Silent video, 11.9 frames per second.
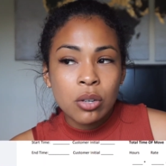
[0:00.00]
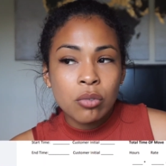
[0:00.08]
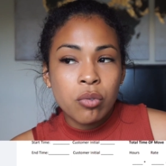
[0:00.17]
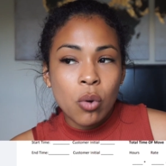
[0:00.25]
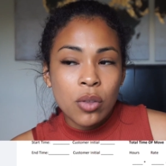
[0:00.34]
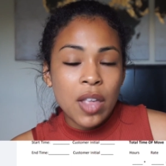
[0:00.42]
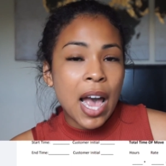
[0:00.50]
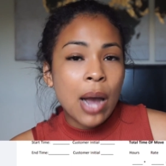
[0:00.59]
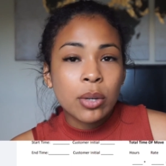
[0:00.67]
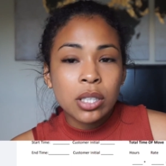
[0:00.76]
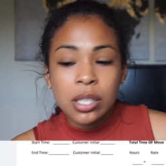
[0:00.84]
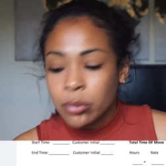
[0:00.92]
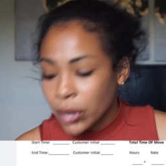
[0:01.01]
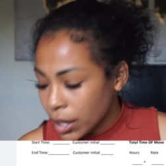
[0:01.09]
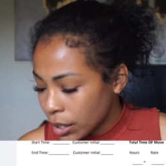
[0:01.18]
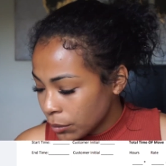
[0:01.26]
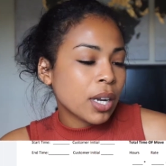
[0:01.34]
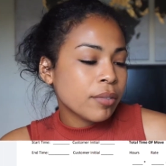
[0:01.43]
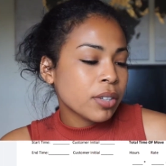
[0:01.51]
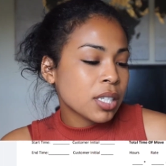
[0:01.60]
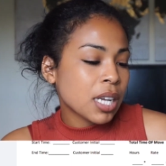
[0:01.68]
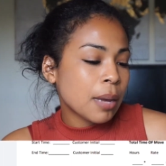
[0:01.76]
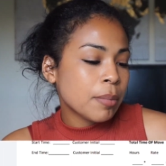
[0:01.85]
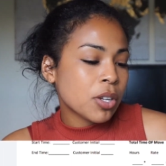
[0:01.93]
for the hourly rate, whatever
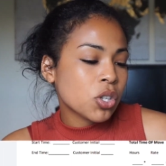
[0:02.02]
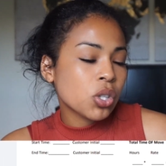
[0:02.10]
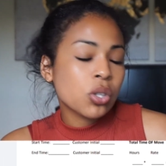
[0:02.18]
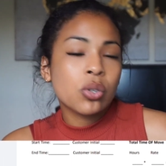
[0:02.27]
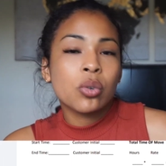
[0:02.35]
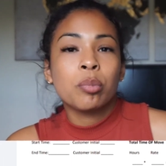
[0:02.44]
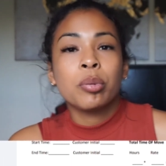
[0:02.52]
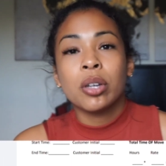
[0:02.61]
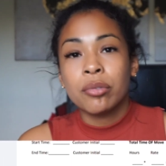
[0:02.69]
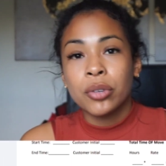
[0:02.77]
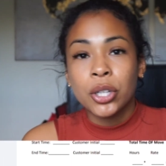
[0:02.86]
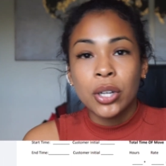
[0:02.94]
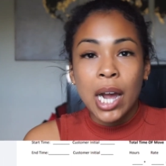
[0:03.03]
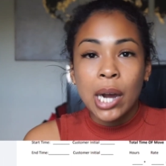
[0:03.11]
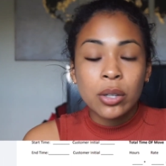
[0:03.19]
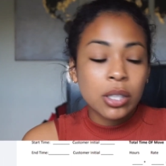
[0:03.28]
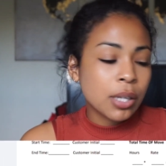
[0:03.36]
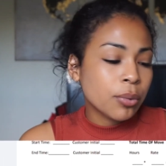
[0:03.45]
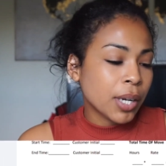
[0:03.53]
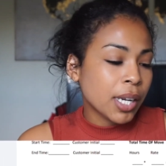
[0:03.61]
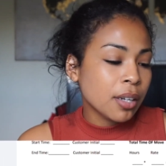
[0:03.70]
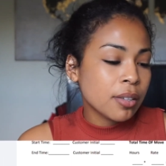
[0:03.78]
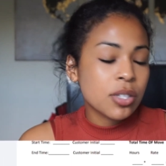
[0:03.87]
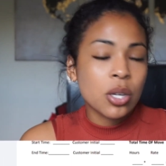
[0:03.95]
time that you put for your hourly
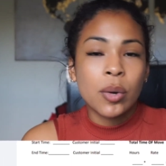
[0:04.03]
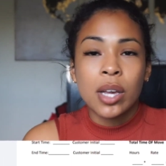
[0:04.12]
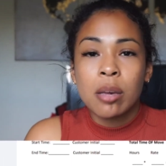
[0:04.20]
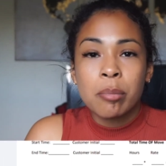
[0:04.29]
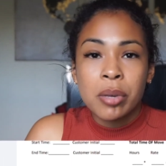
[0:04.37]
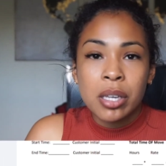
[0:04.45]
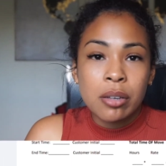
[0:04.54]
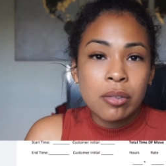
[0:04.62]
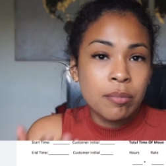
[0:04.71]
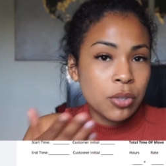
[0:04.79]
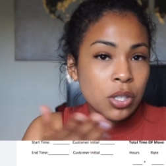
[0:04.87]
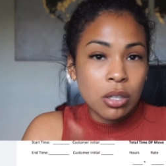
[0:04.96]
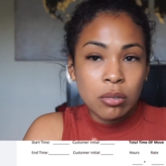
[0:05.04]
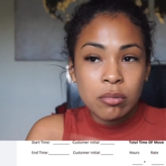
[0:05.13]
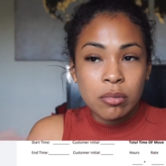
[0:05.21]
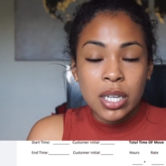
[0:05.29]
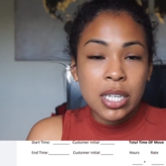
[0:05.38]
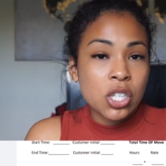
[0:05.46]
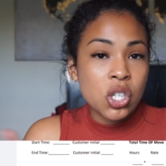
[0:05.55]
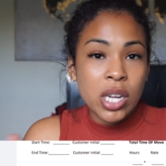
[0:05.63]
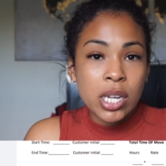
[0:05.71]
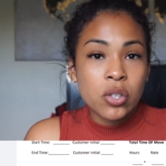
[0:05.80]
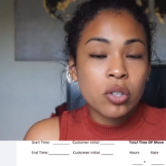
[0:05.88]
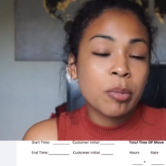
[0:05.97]
rate, so it can be, you know, it can
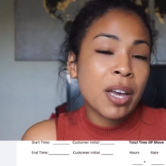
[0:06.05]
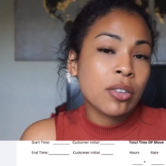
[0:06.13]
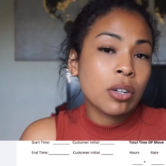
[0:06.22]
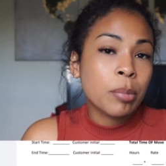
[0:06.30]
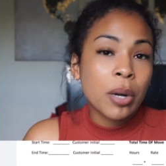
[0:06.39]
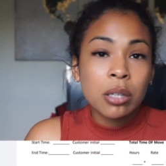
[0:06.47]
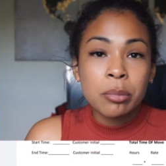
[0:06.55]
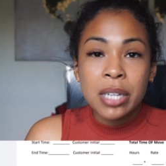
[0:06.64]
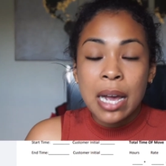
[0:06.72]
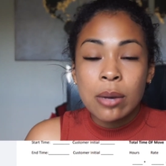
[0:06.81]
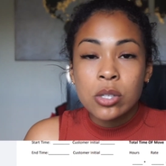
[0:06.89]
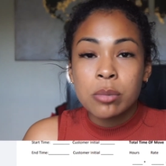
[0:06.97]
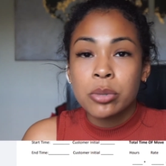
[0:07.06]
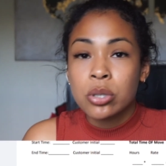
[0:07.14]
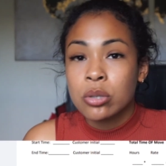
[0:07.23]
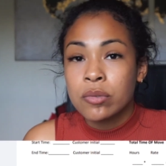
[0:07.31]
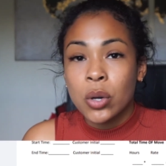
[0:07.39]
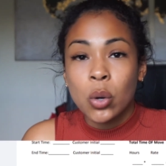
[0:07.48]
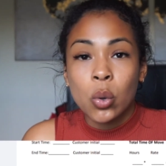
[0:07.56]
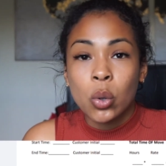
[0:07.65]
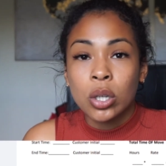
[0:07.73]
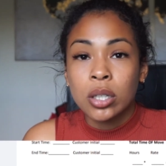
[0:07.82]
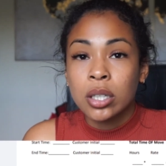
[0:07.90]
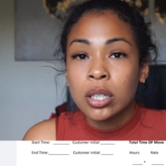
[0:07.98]
change from either apartment, house move,
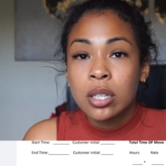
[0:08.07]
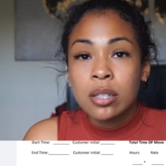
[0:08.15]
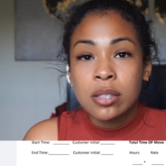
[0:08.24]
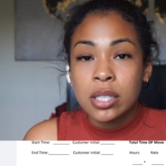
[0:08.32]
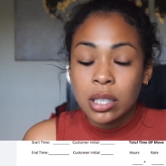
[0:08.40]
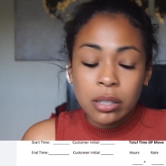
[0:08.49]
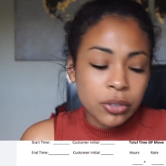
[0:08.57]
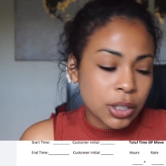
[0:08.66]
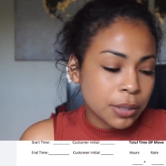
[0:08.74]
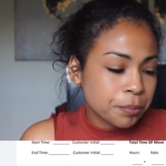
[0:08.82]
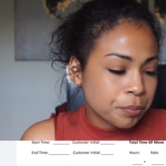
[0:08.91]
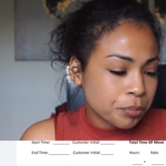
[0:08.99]
or delivery,